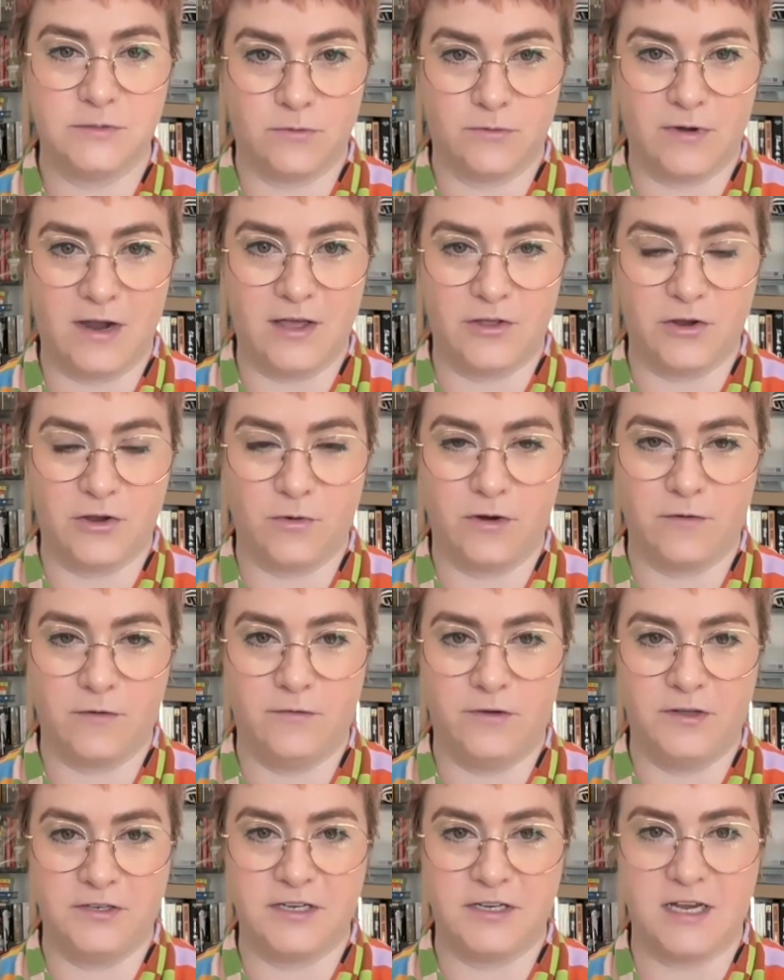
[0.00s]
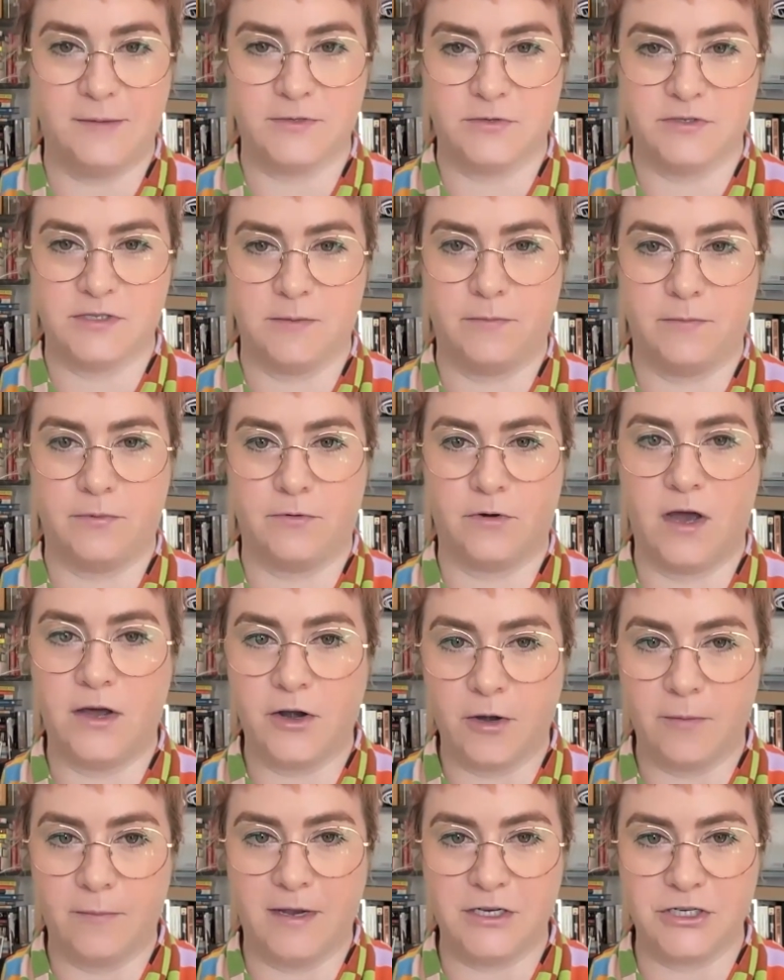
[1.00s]
would rather work full-time. So it's a
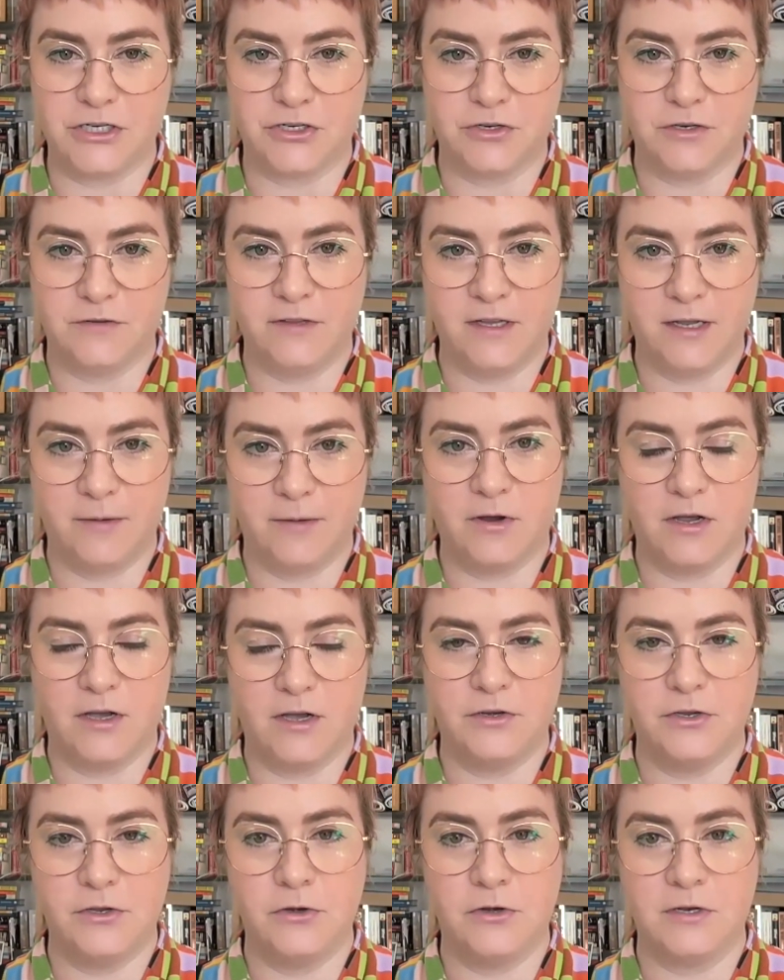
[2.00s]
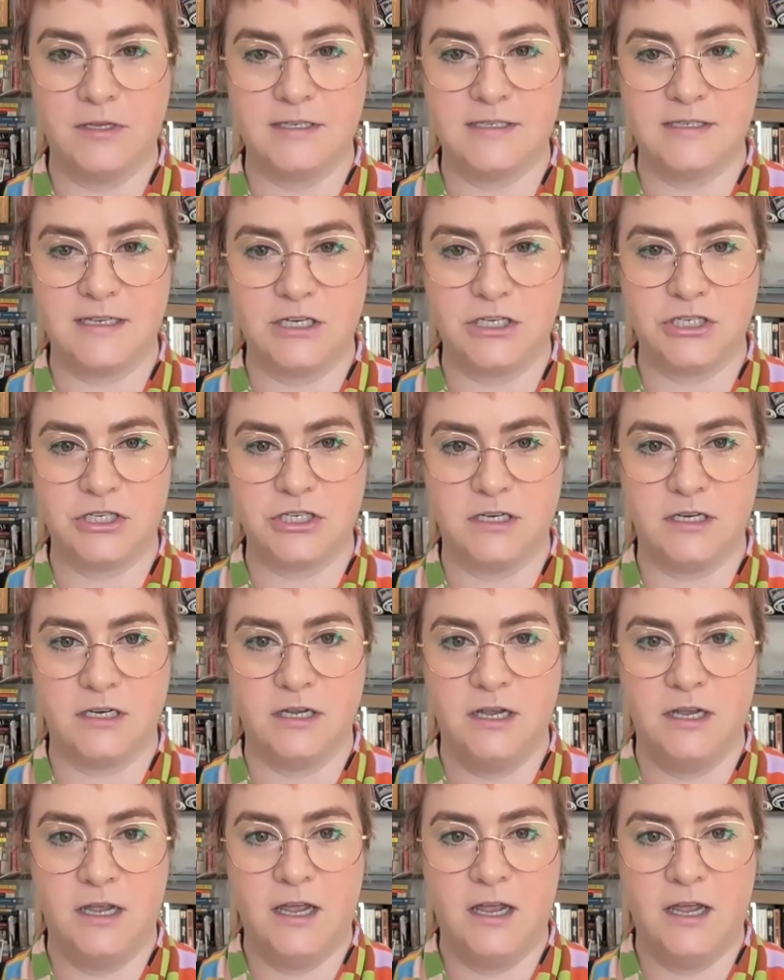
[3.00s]
broader measure of labor underutilization.